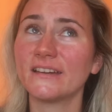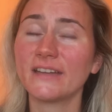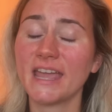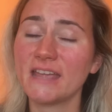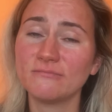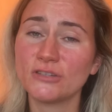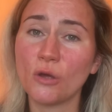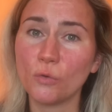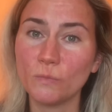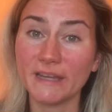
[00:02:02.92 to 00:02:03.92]
okay,
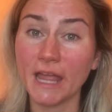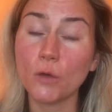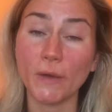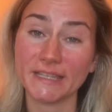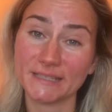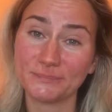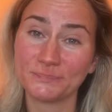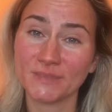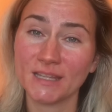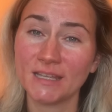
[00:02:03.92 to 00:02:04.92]
no, and I quit.
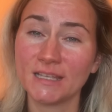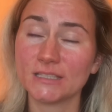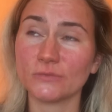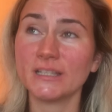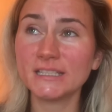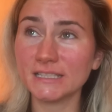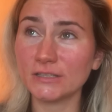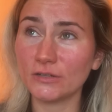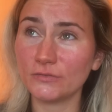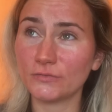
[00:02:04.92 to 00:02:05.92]
So instead
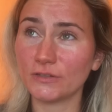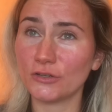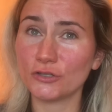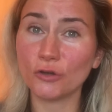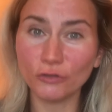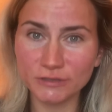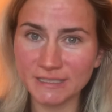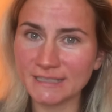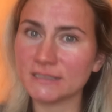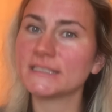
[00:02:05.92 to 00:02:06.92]
of
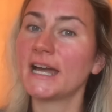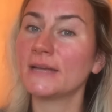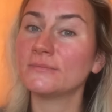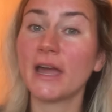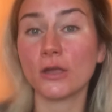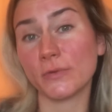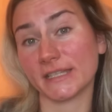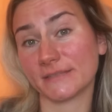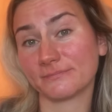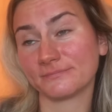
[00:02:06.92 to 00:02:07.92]
shortening the time, I
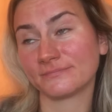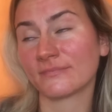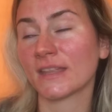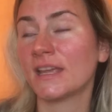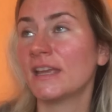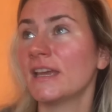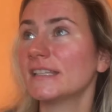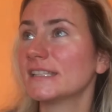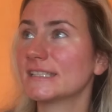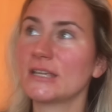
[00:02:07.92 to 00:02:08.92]
quit.
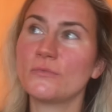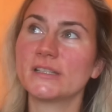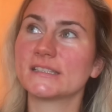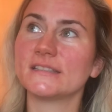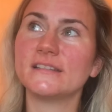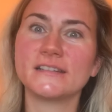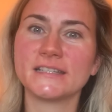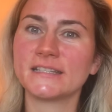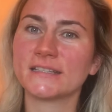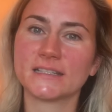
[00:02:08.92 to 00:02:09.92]
It's the same with
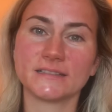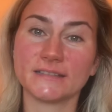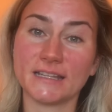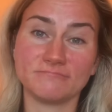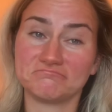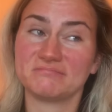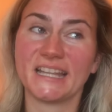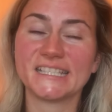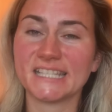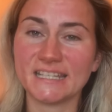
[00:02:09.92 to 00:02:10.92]
learning,
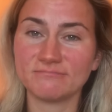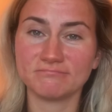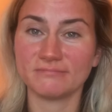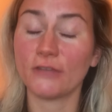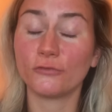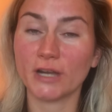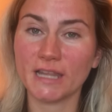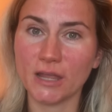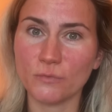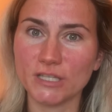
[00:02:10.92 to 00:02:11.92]
let's say, a foreign
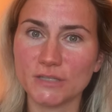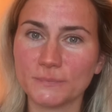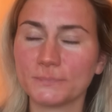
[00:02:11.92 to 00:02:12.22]
language.